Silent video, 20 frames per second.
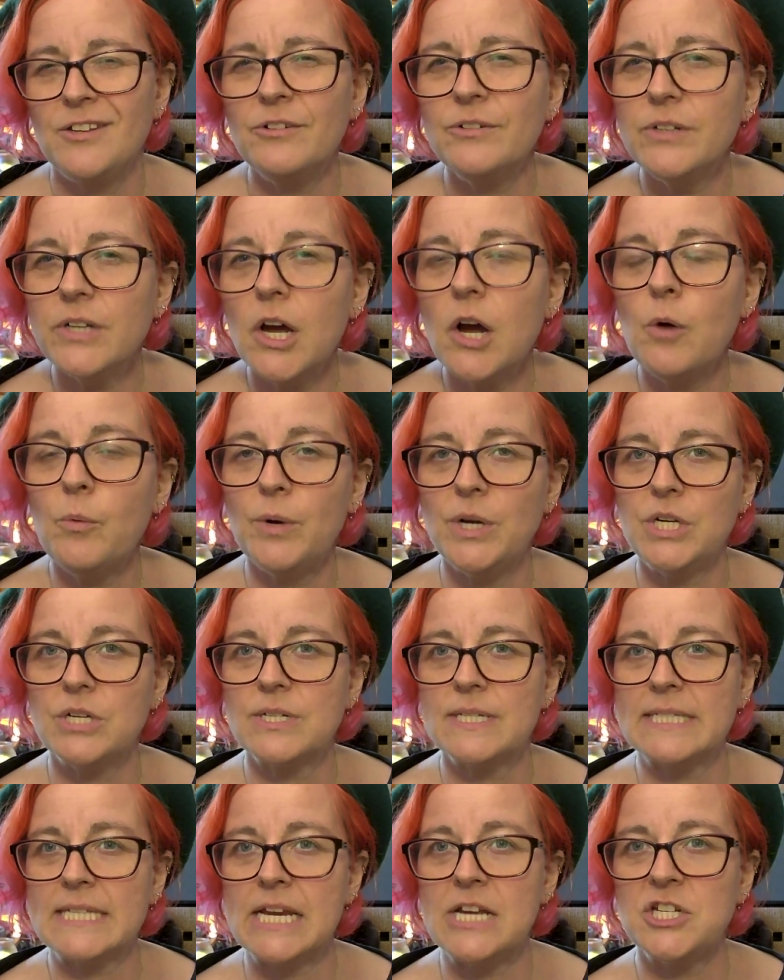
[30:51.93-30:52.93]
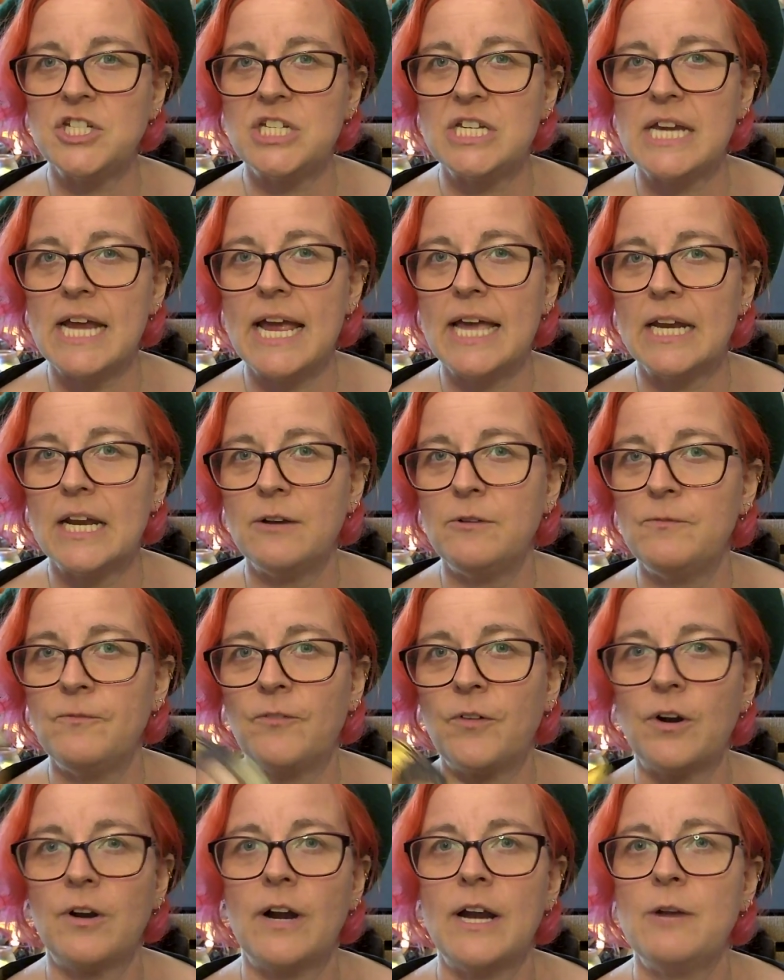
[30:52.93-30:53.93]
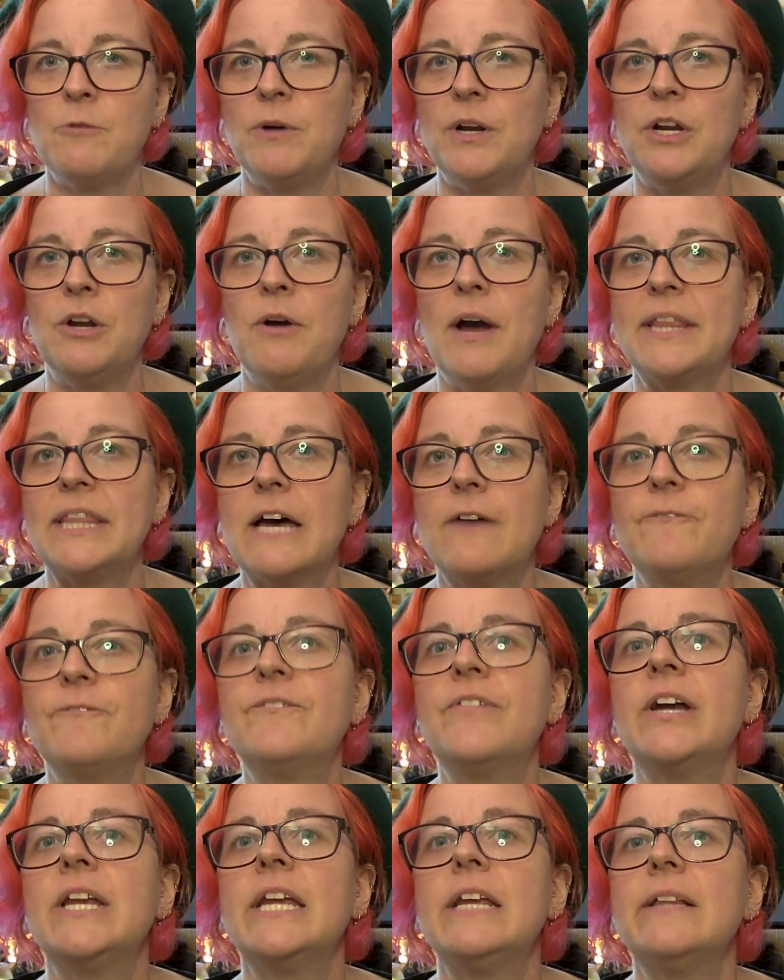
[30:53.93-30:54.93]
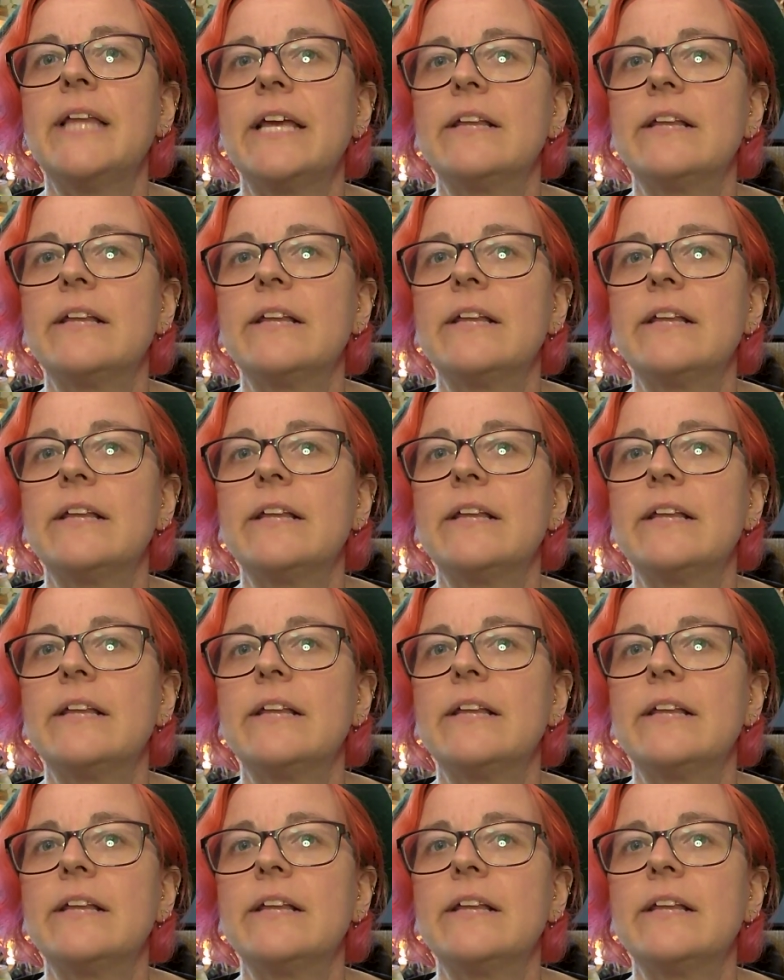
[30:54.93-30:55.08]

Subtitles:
You'll know when you're satiated, for anyone who had that funny,